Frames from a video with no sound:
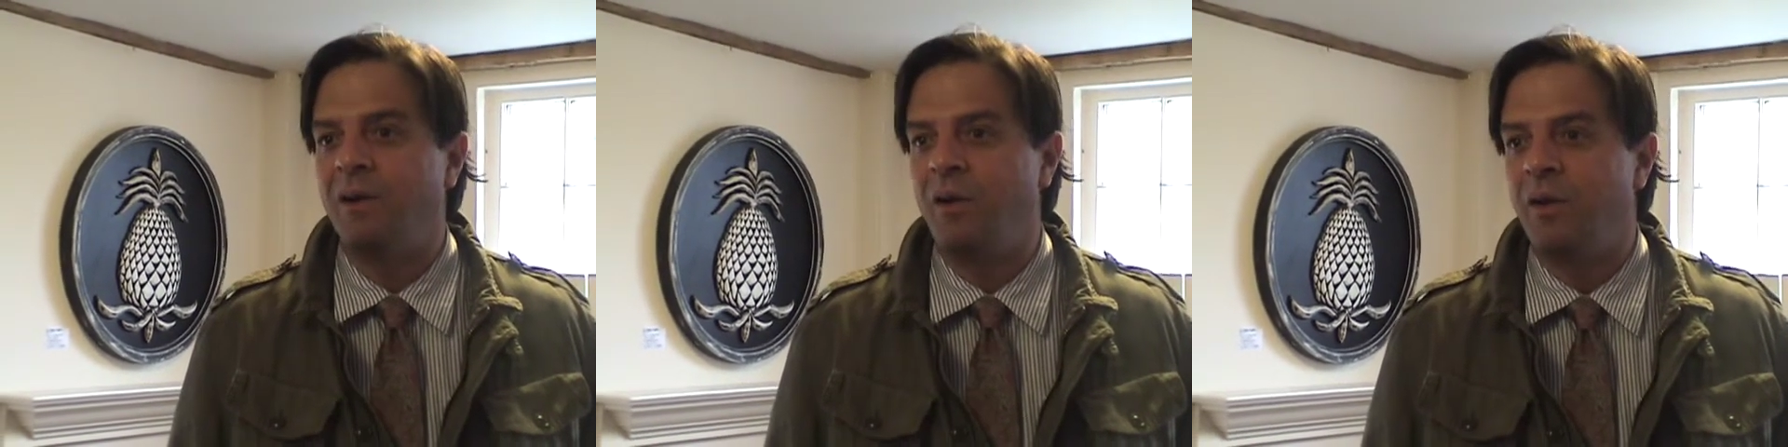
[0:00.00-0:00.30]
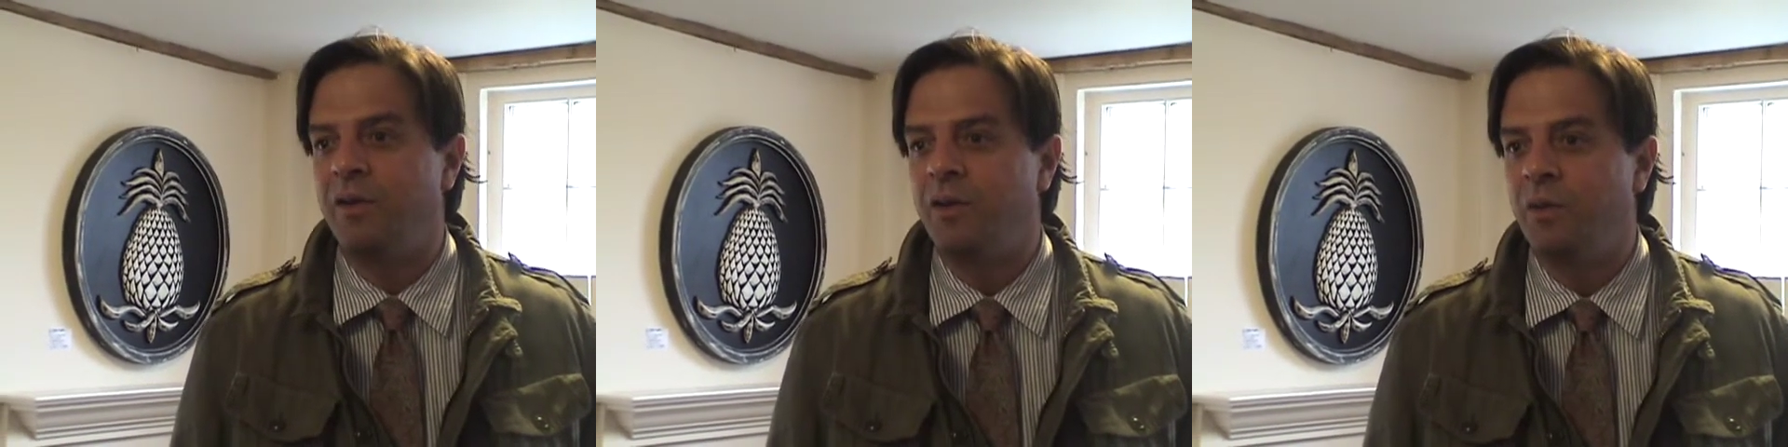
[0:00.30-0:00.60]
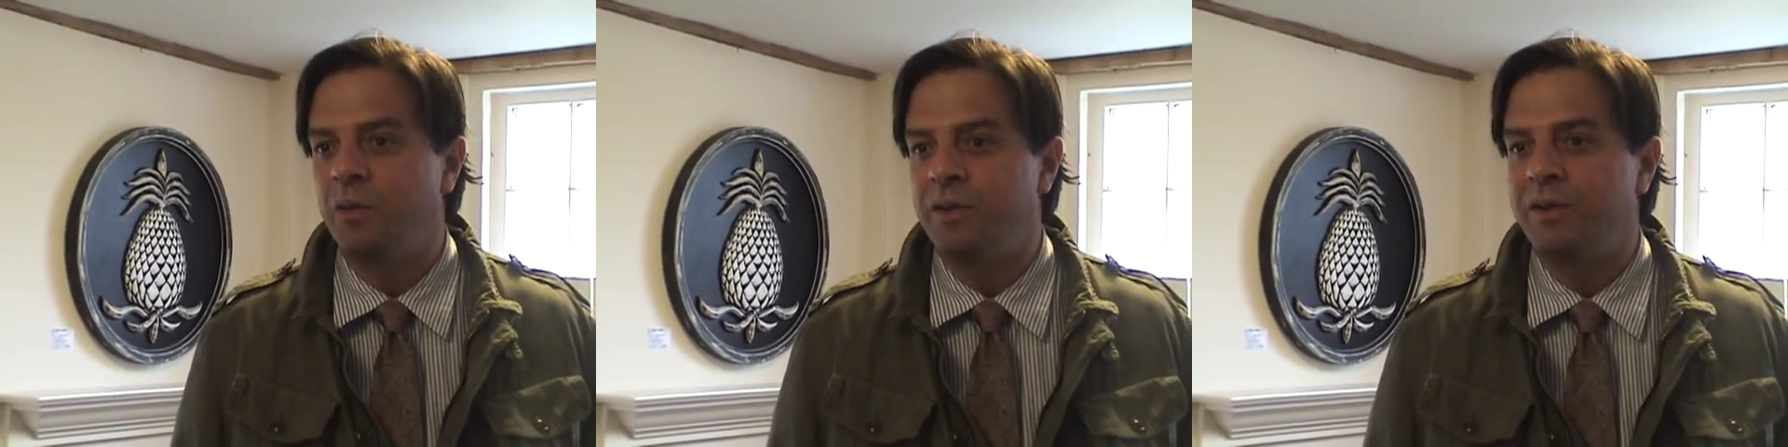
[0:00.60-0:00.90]
all the
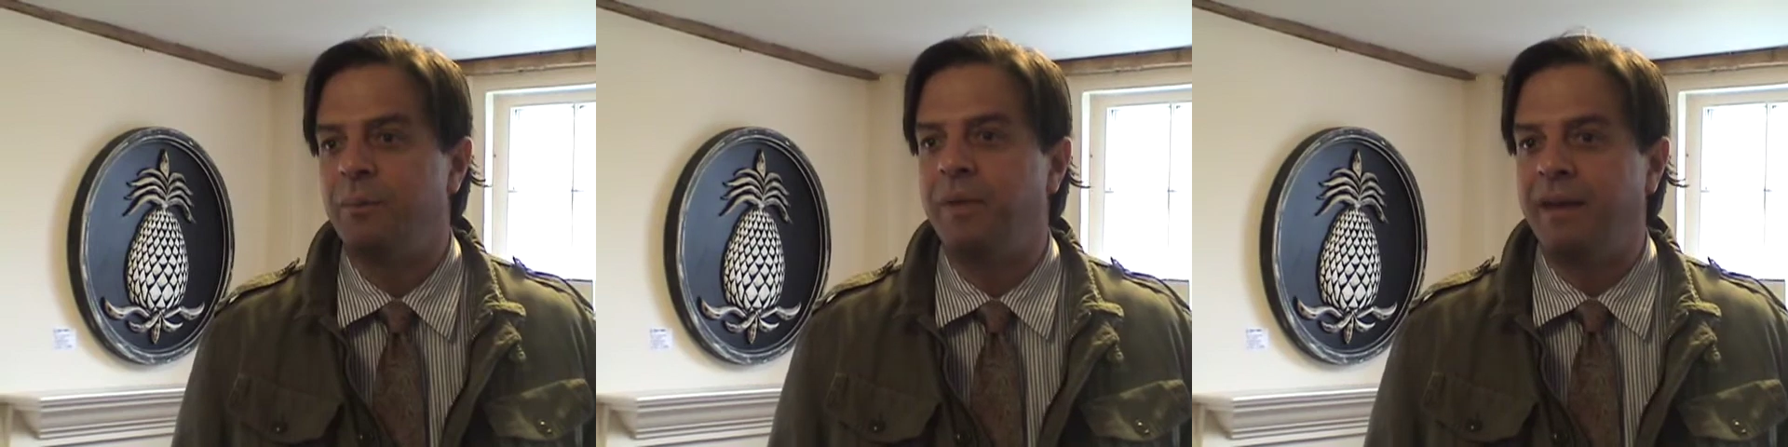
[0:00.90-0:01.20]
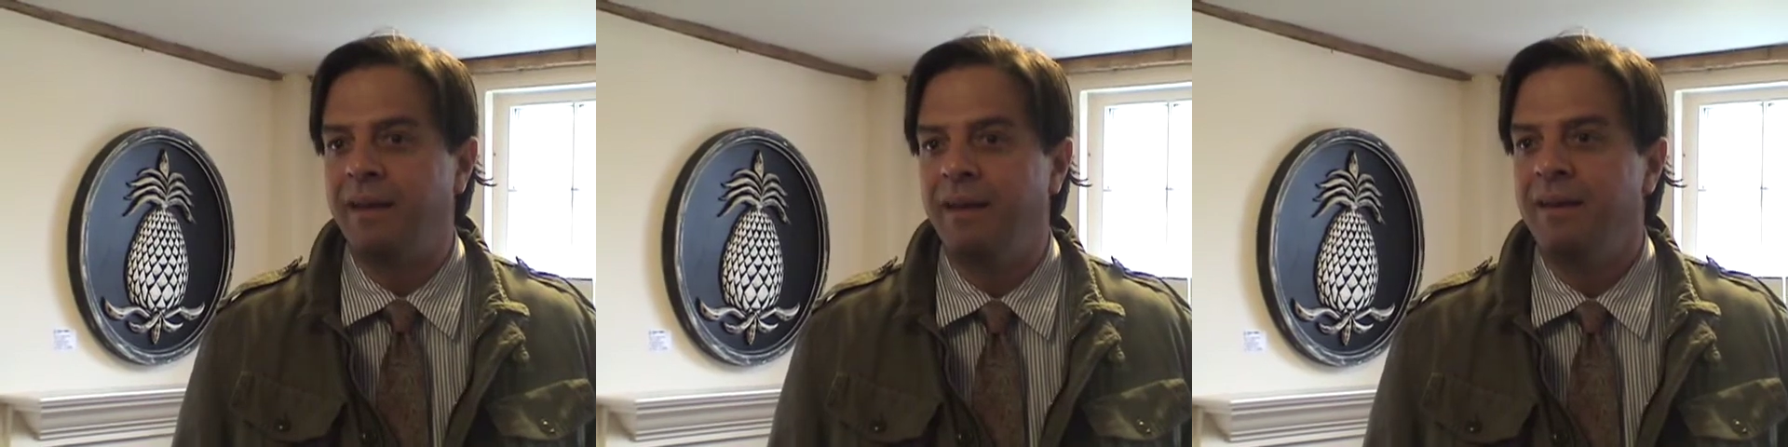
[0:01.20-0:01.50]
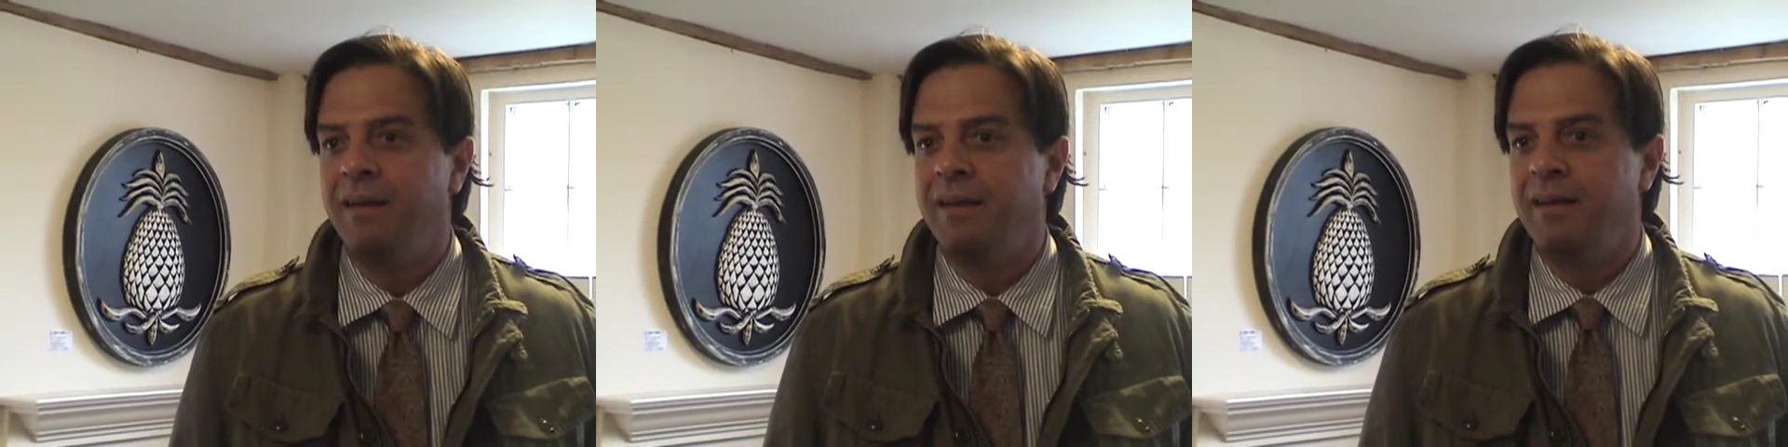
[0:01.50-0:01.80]
tools to be
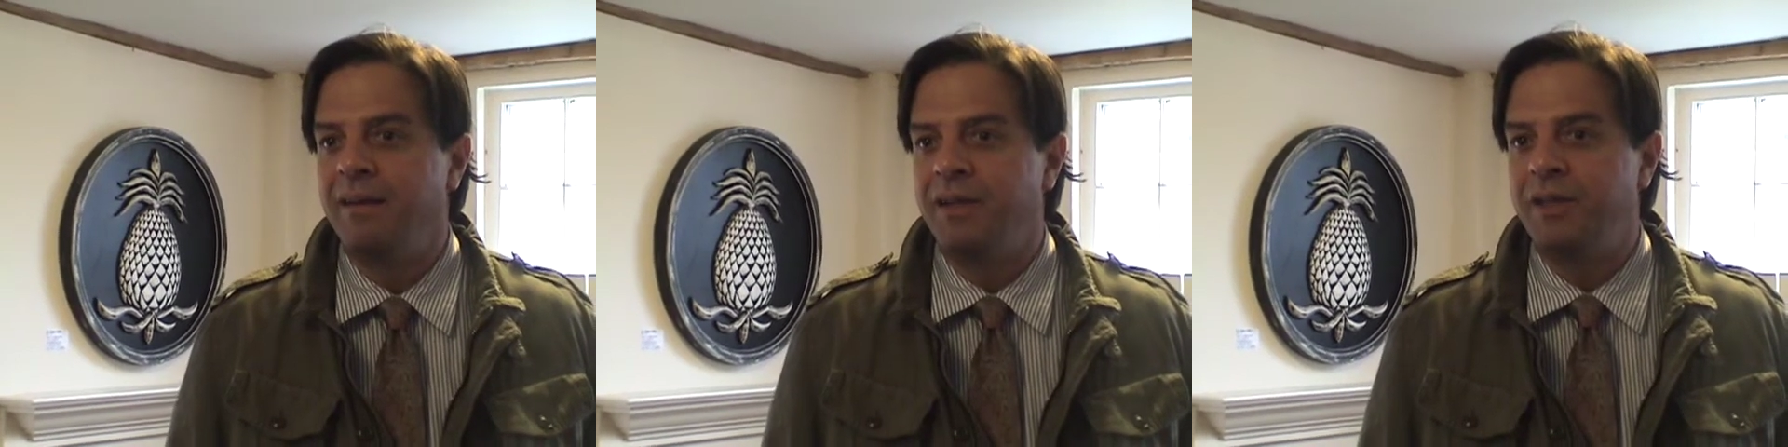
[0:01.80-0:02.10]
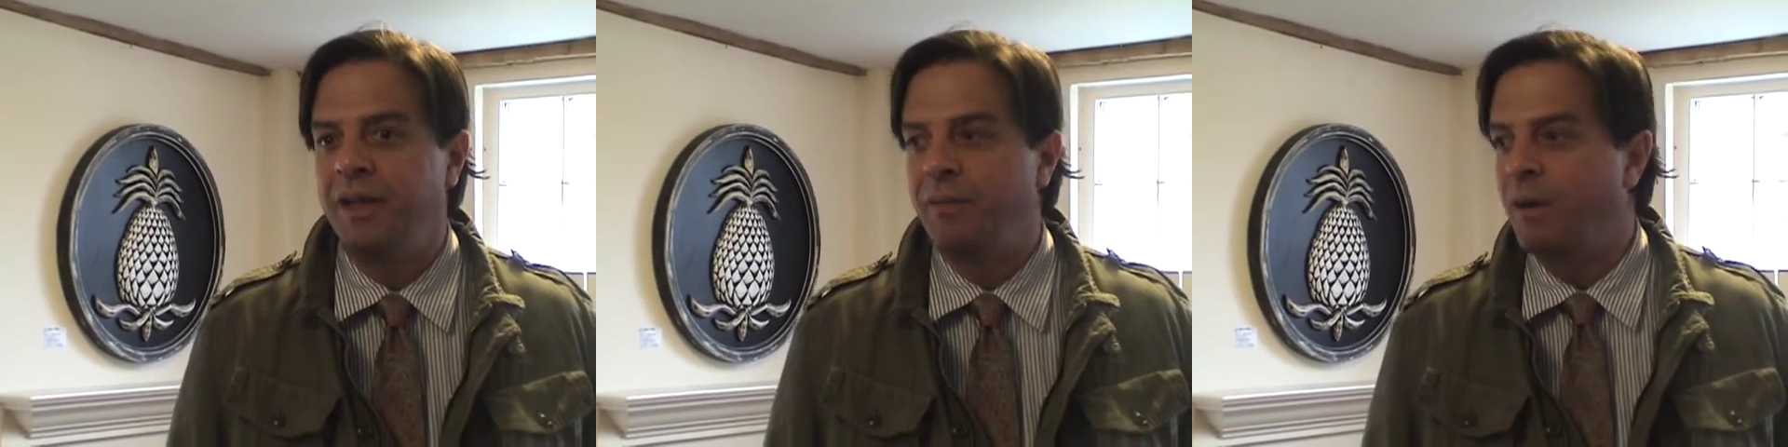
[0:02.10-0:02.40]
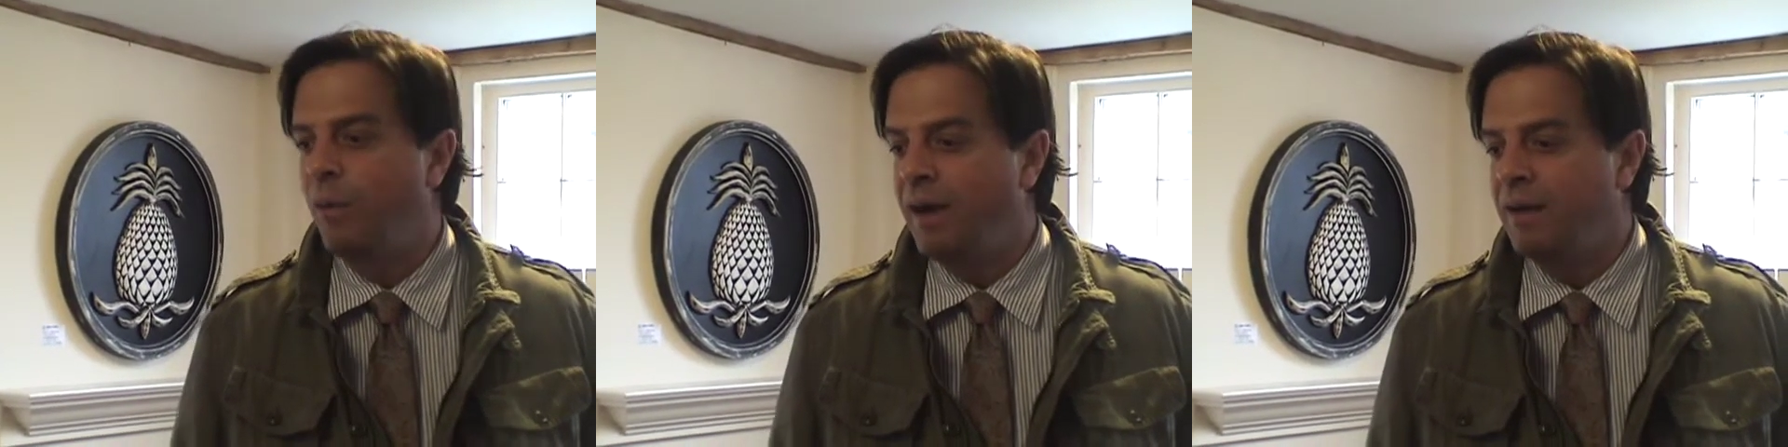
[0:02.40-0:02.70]

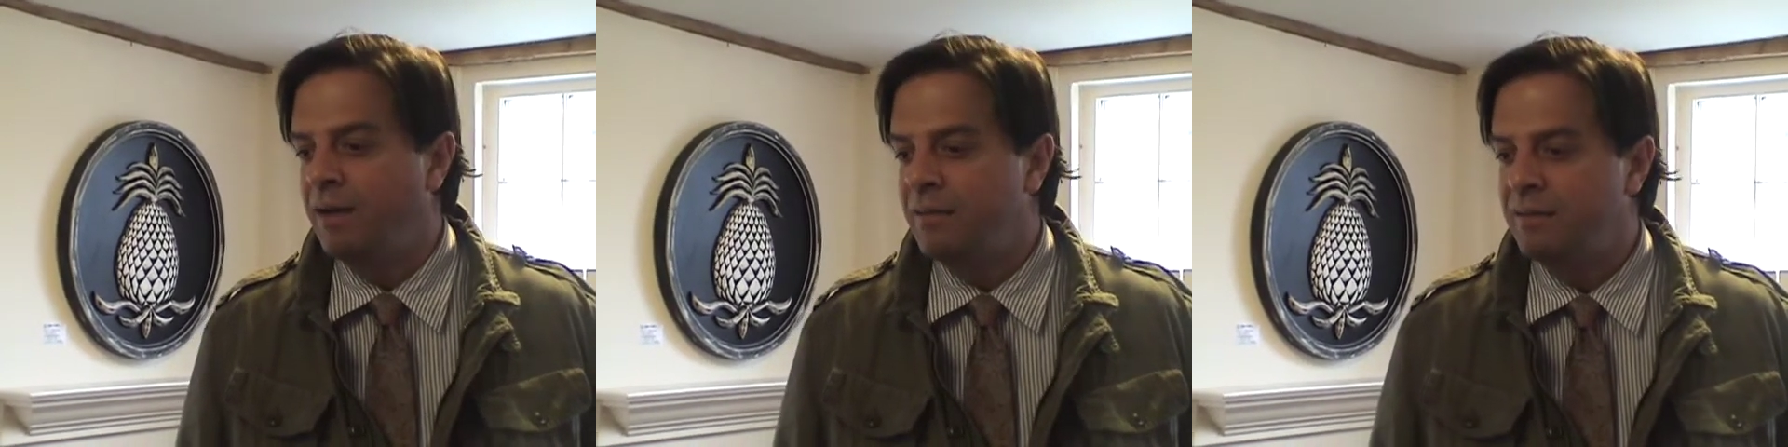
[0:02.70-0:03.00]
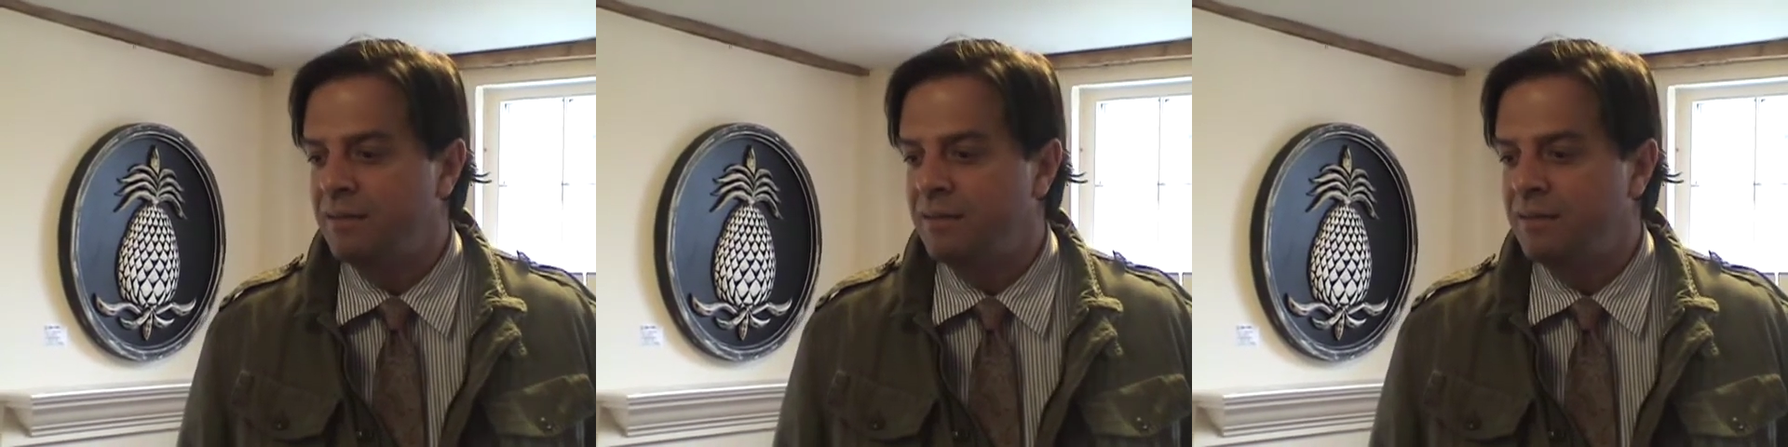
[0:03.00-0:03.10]
achieving well